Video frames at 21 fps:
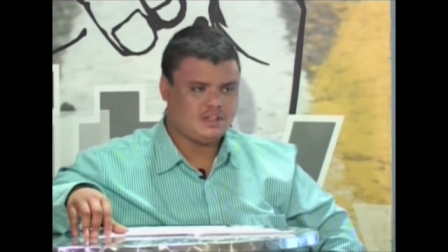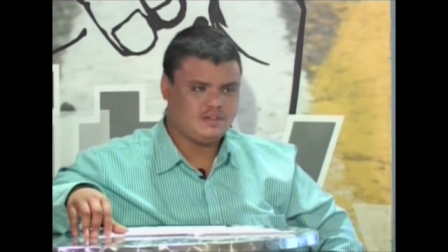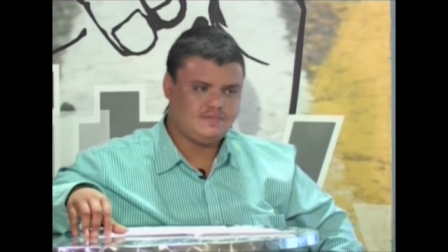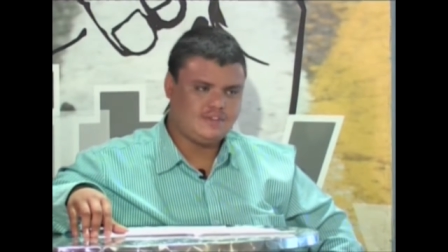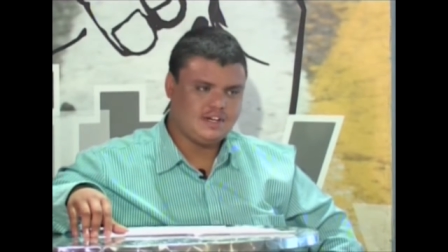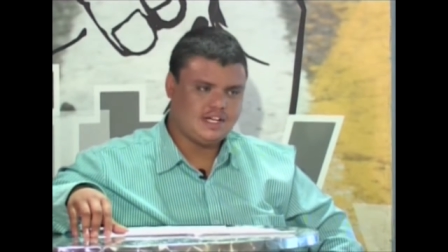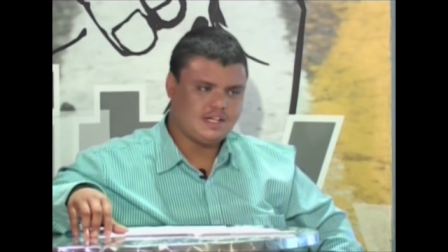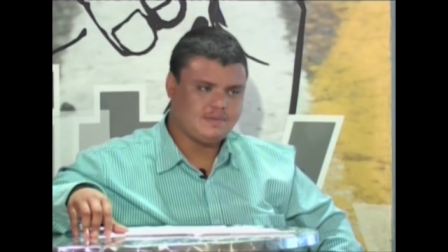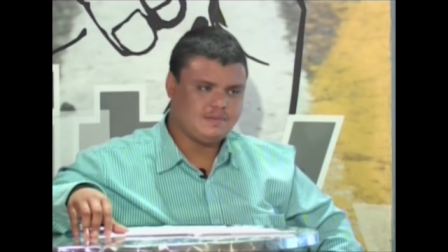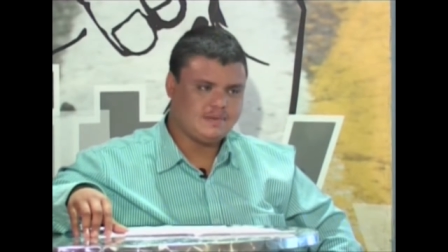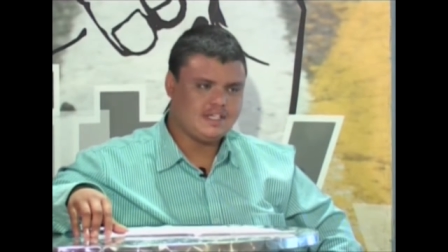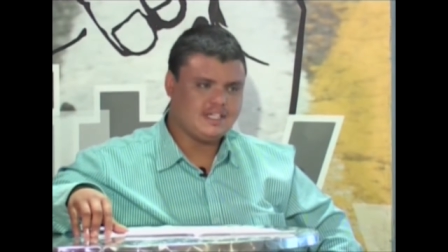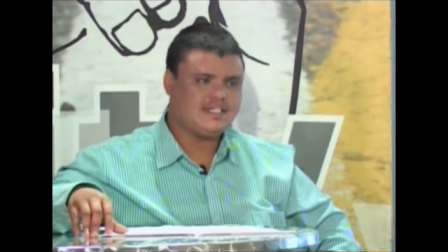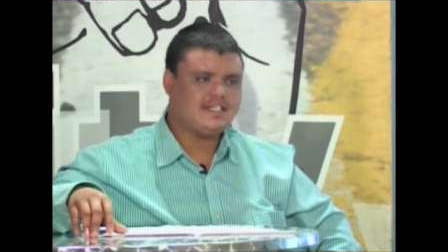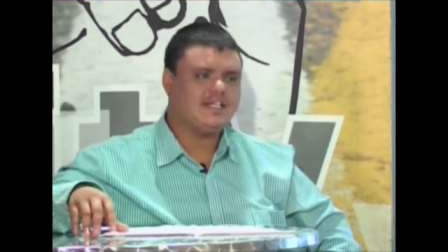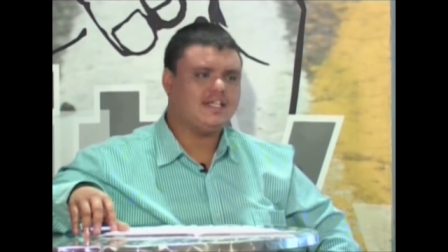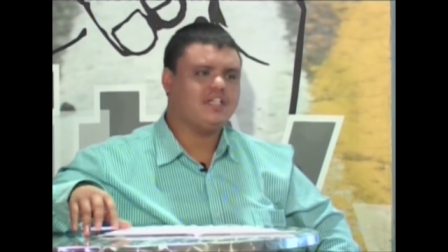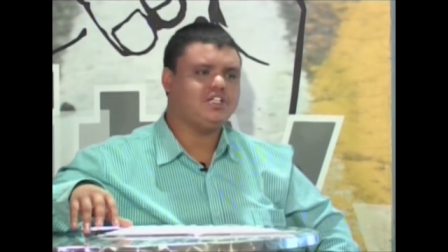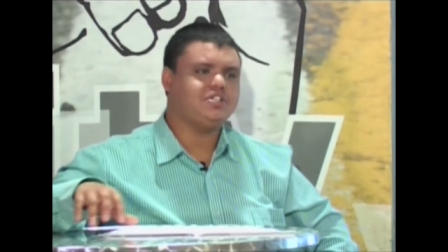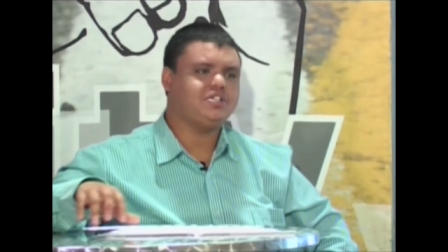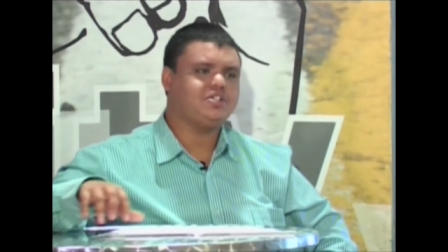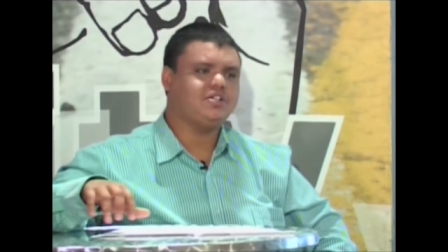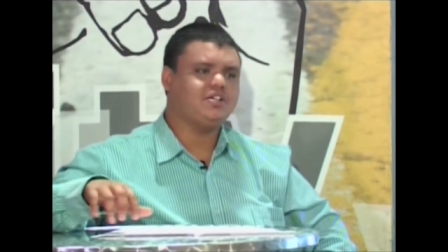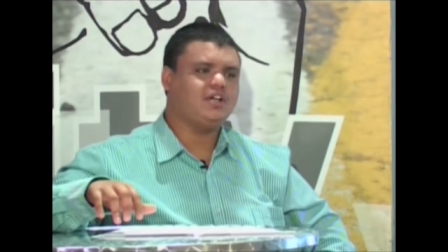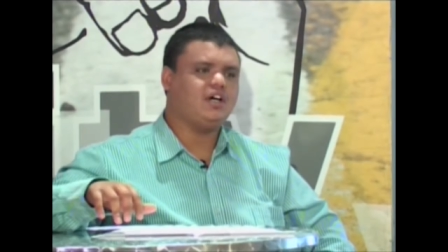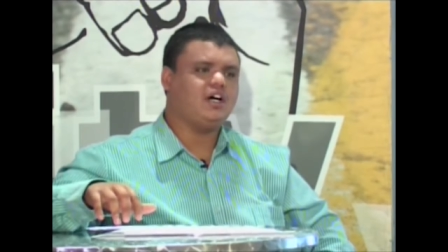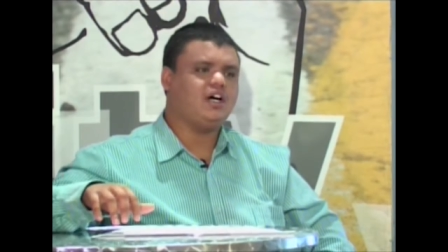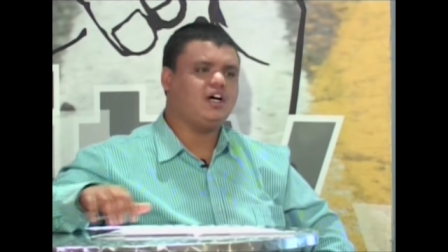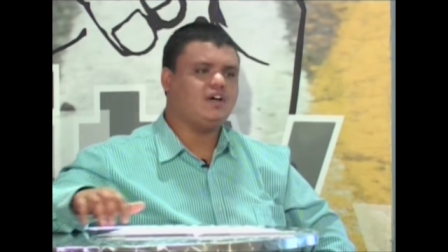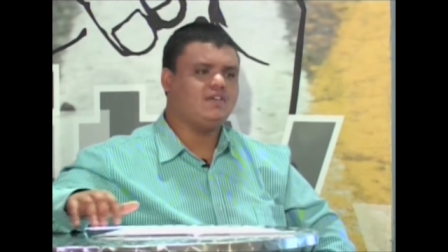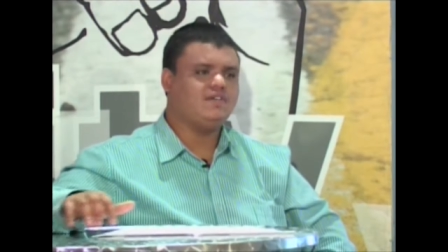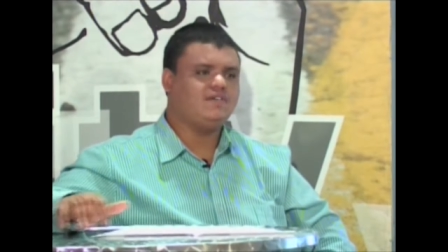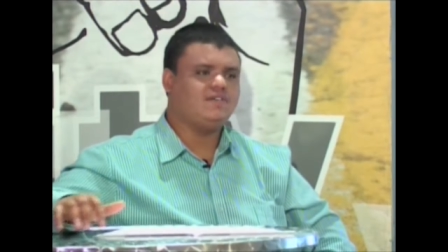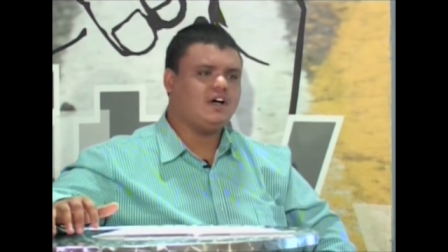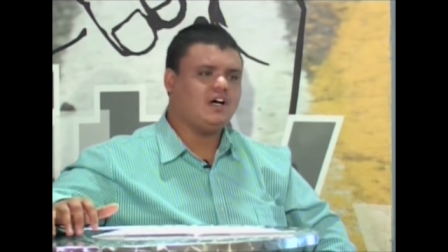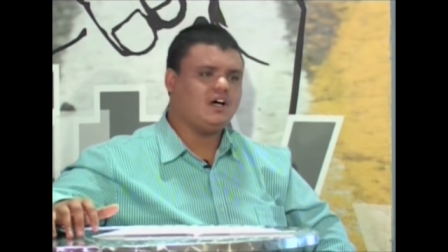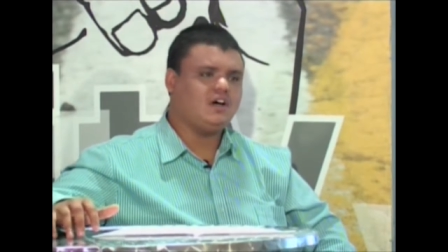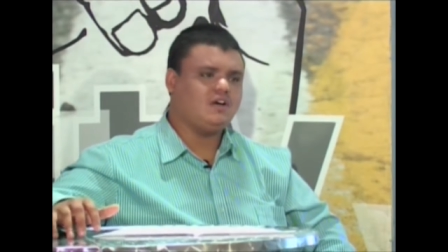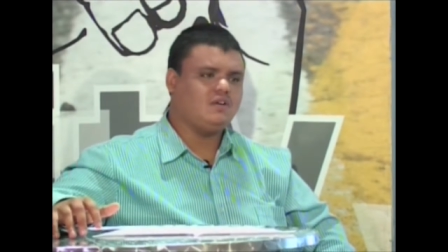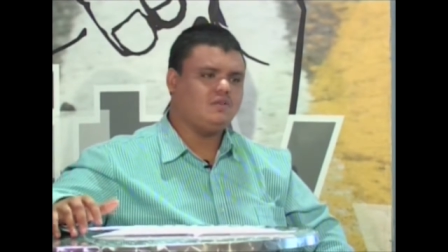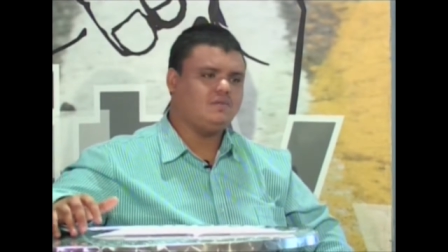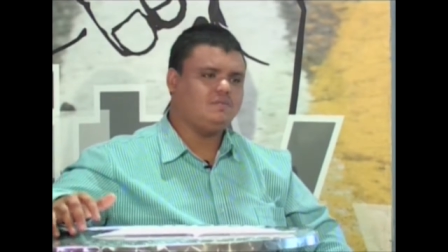the fragmentation of
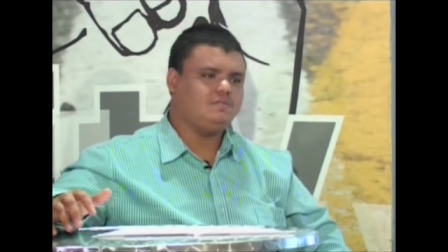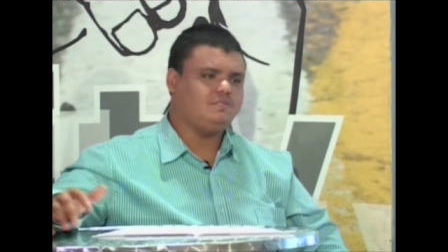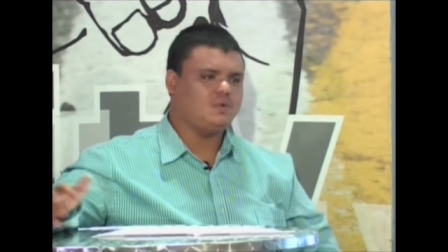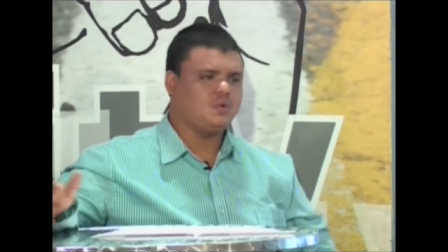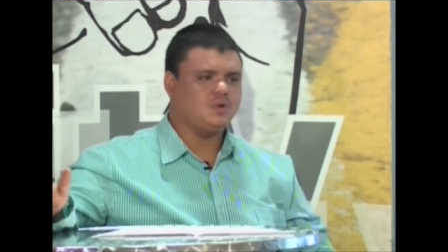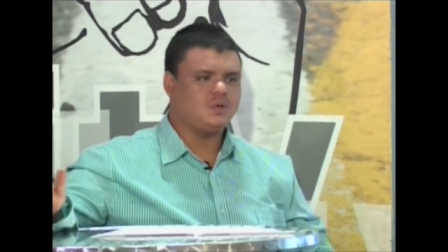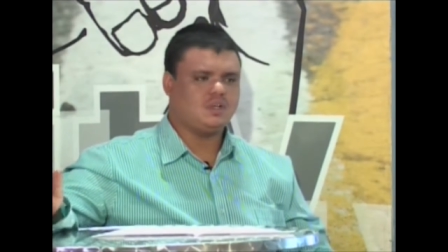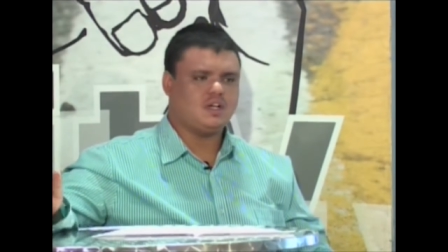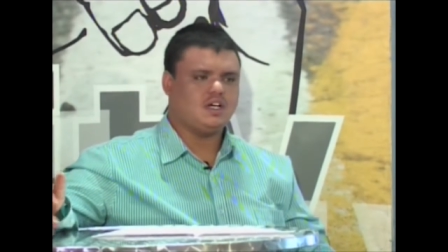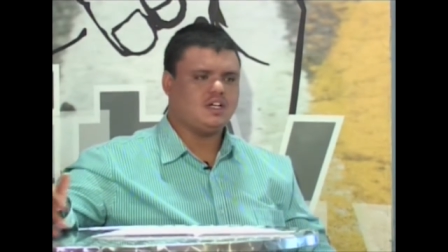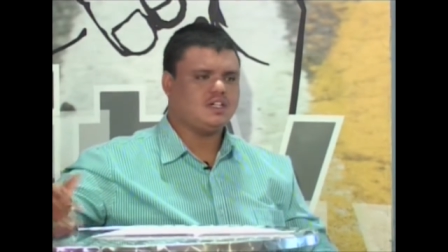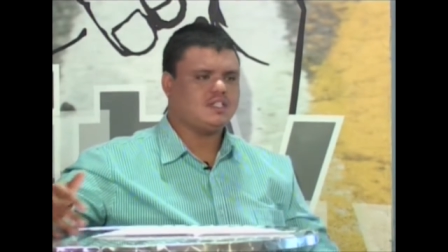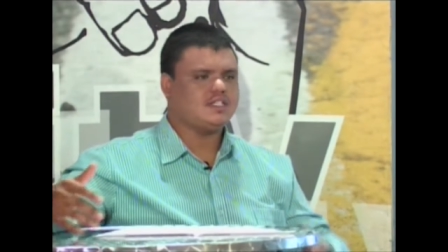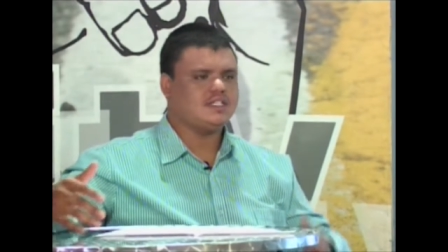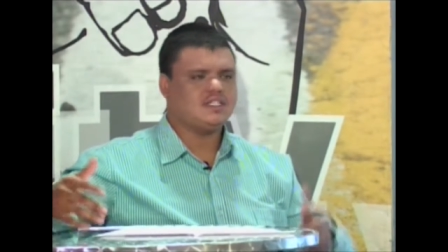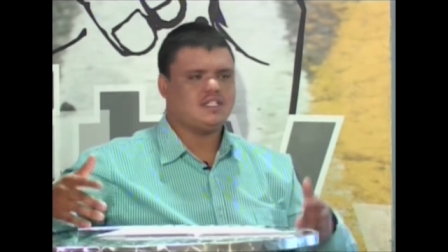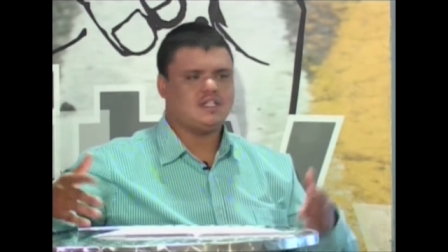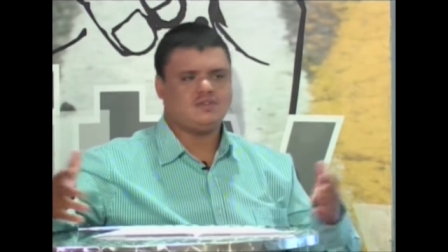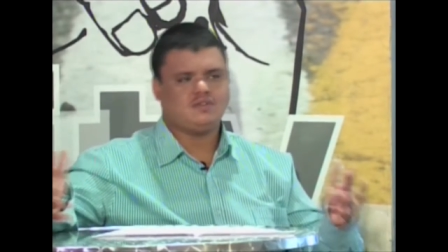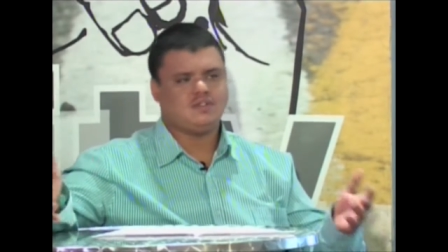our broadcasters,